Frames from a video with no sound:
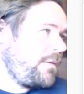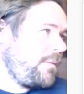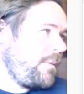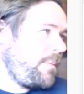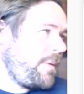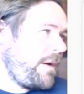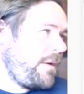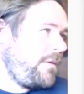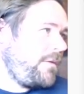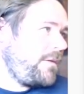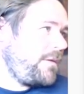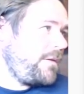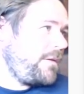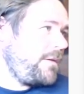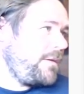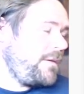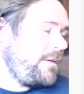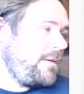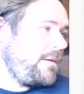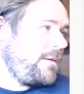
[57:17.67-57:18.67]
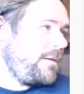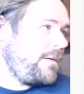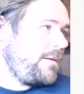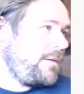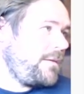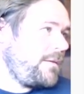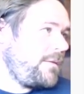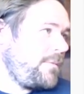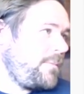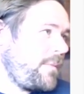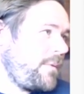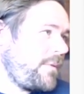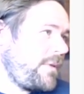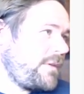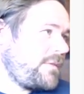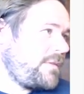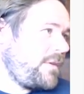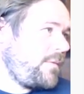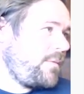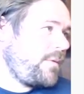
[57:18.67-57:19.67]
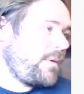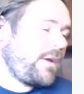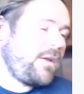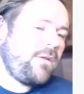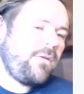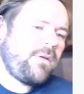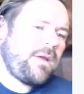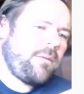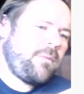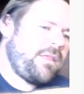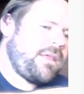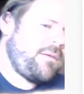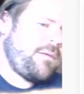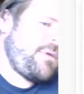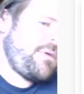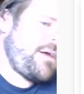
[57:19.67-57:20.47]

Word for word: repellent. Remember the stuff? Oh. Can you oh. give me that